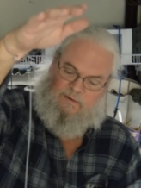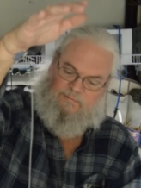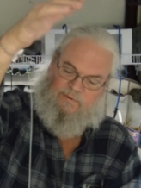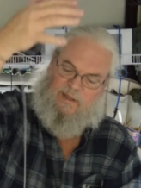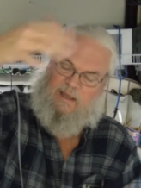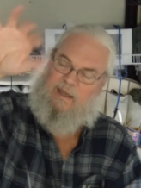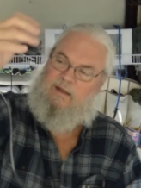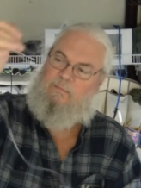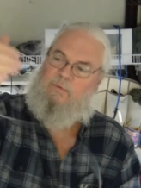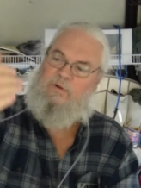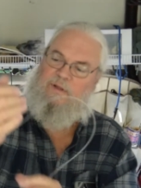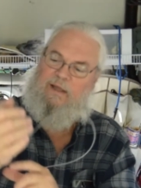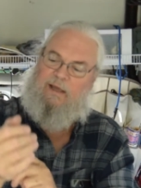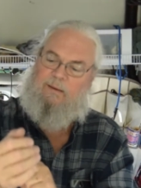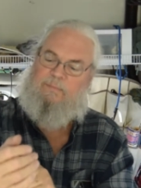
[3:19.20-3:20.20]
if the
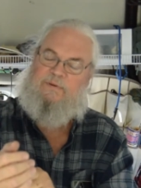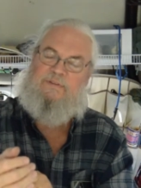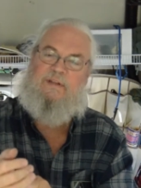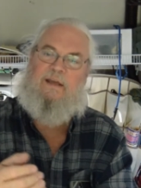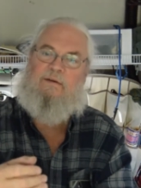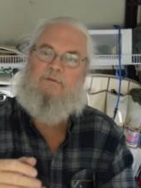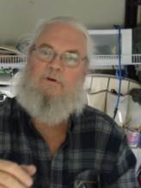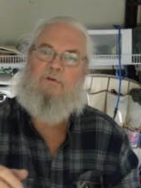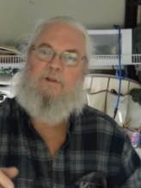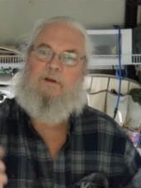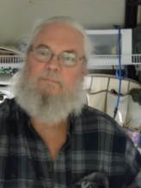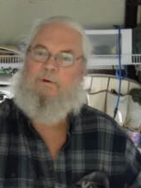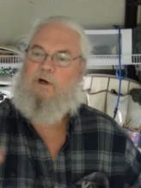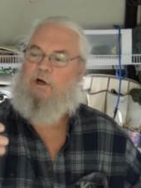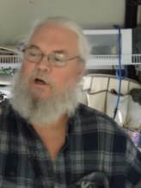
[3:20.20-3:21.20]
animal happens to have only
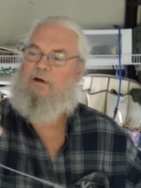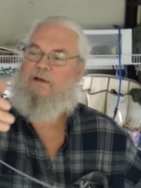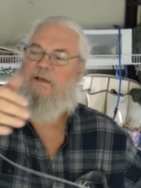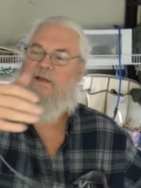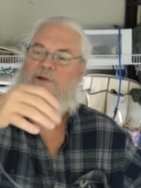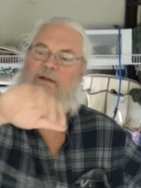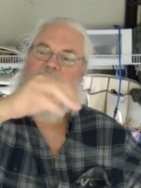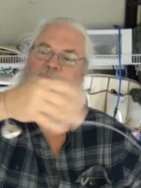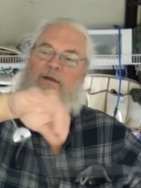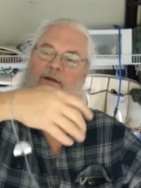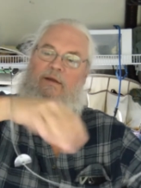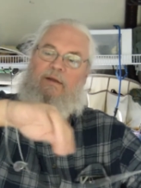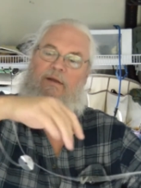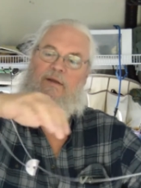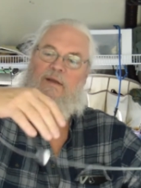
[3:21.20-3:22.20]
a paw in it
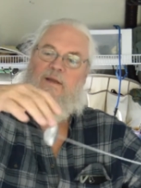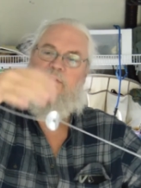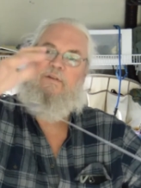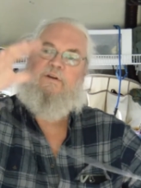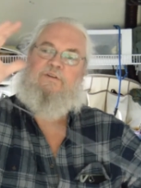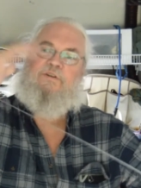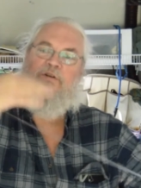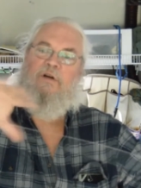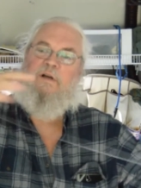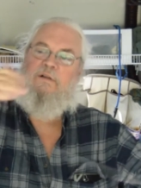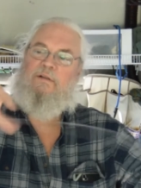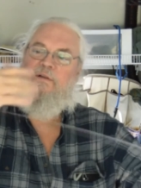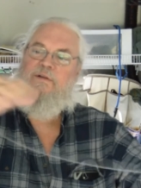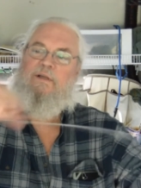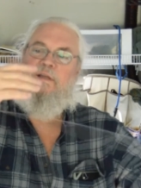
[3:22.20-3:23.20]
and they're
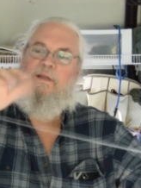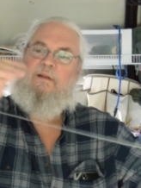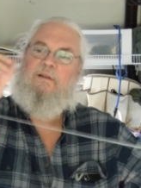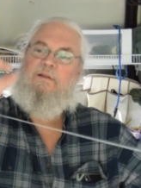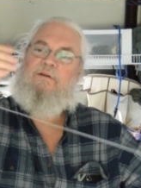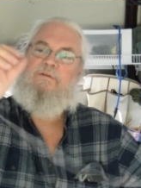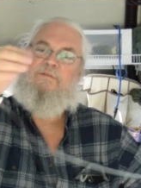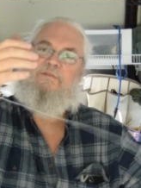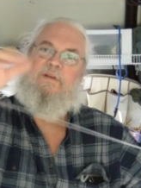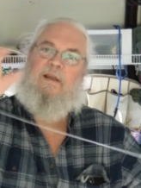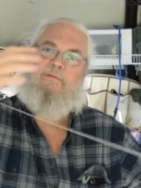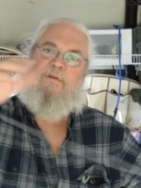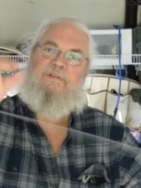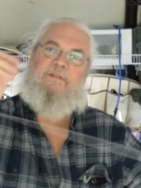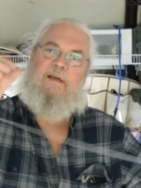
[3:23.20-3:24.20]
struggling to get loose,
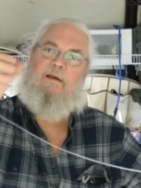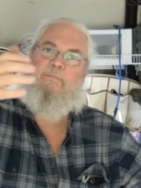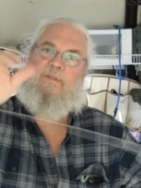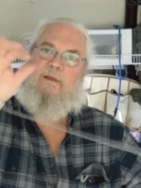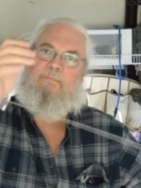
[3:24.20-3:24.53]
every time they